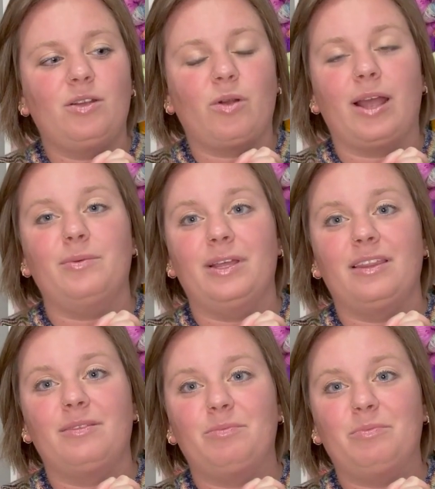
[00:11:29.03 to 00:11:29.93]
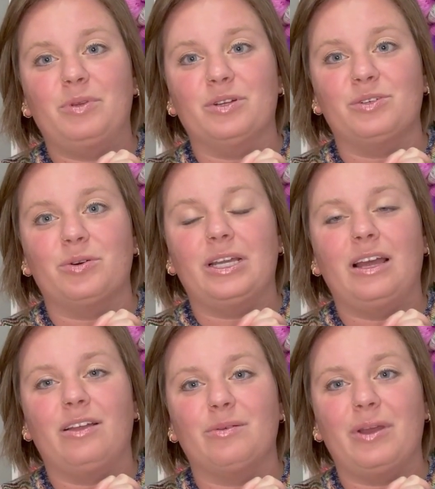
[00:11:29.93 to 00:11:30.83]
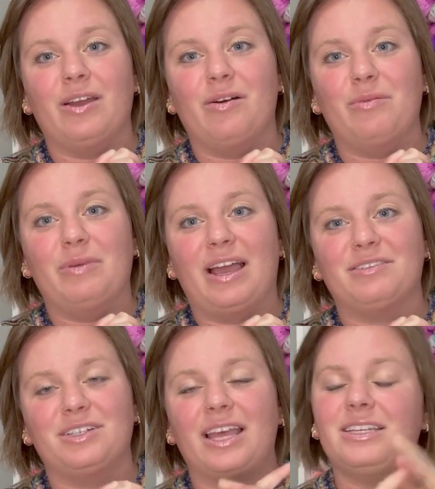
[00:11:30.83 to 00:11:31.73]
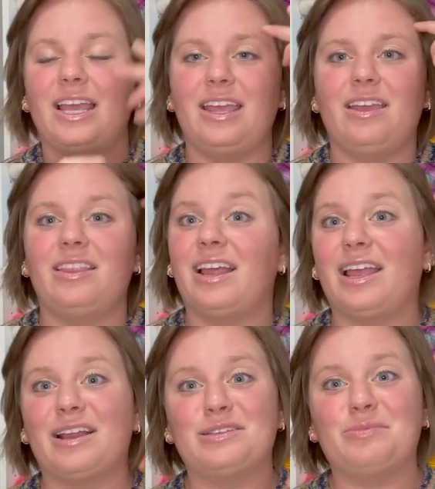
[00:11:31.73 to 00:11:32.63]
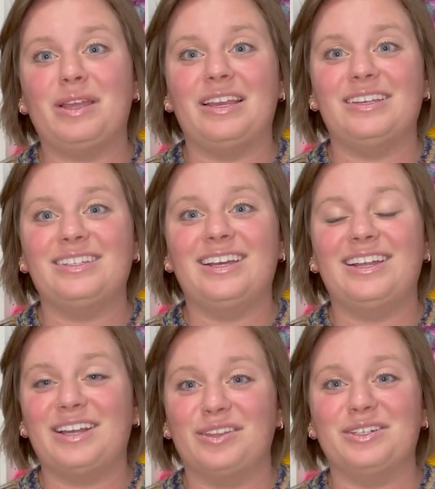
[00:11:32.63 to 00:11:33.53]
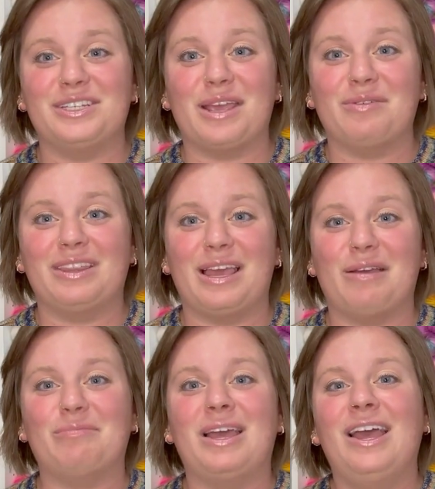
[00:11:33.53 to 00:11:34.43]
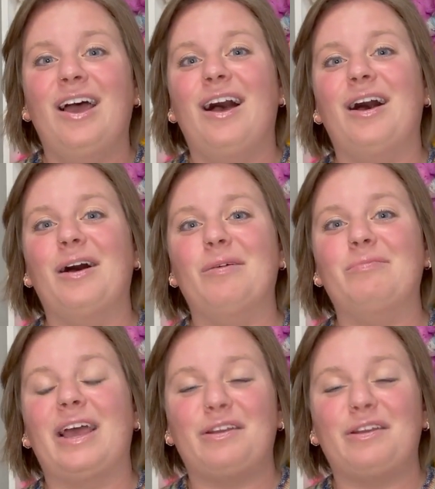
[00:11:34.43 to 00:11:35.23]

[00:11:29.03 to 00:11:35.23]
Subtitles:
cried with pure joy on the way home after that day. And then I got to spend another day with them at a